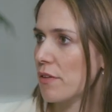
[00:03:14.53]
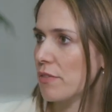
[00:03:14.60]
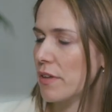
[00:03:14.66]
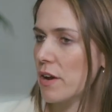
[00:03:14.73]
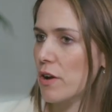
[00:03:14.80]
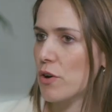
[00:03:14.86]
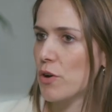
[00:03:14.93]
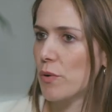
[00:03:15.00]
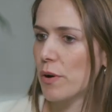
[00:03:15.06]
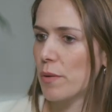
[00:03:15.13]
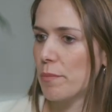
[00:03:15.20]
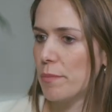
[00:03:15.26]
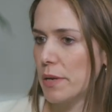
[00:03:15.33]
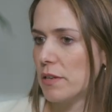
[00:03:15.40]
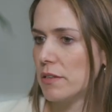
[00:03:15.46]
out there who are
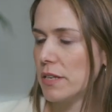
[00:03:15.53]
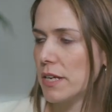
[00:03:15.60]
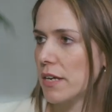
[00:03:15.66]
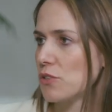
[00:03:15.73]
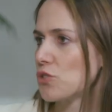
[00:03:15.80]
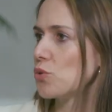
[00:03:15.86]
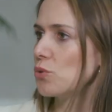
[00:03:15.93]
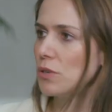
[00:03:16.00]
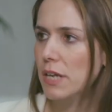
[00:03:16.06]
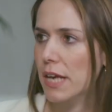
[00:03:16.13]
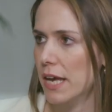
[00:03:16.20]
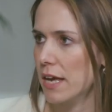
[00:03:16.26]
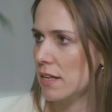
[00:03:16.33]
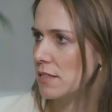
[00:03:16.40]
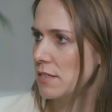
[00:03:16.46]
building
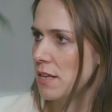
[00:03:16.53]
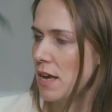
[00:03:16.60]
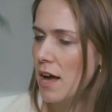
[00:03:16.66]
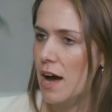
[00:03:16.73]
toolkits